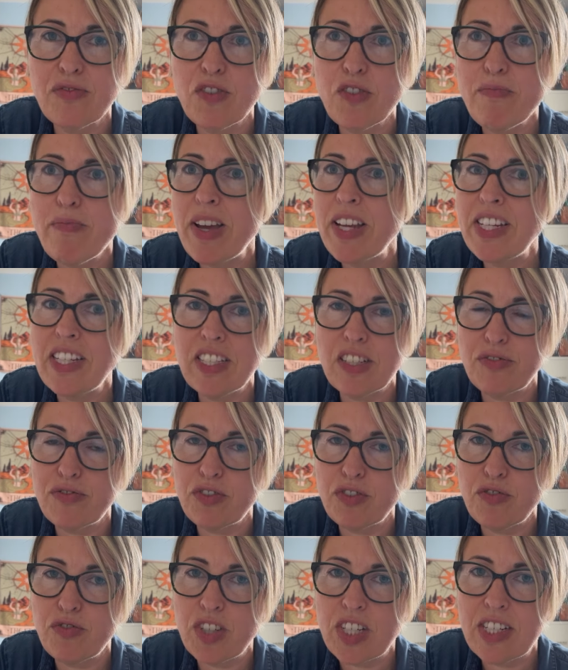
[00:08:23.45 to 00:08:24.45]
for many
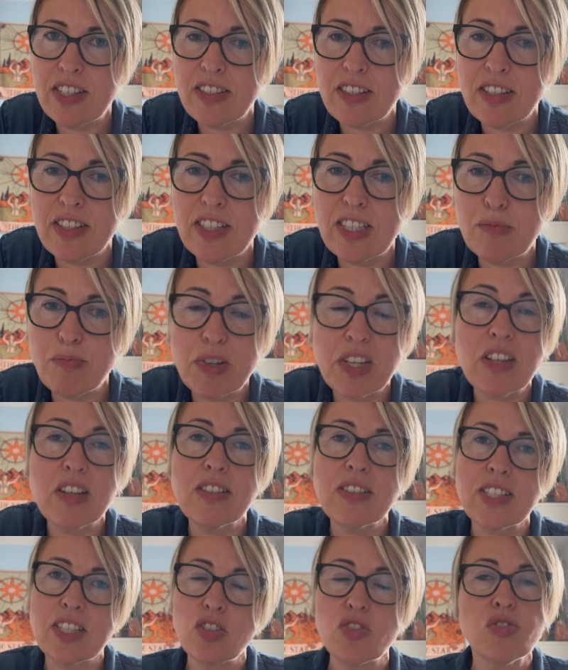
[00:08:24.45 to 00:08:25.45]
different reasons,
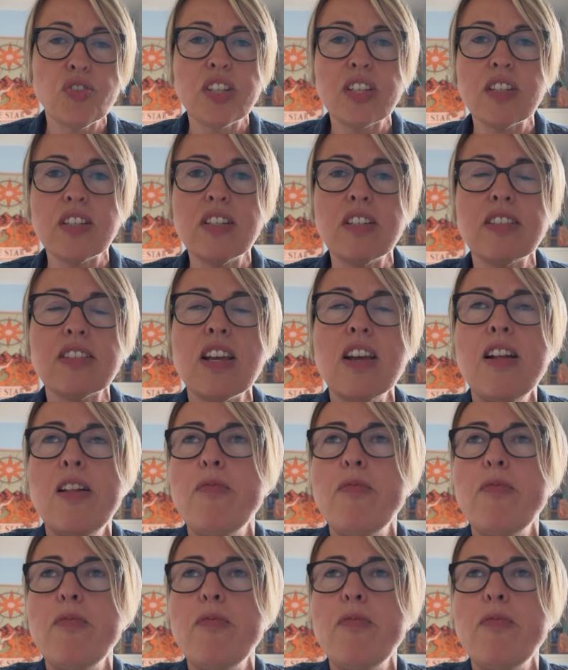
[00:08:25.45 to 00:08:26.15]
because it triggers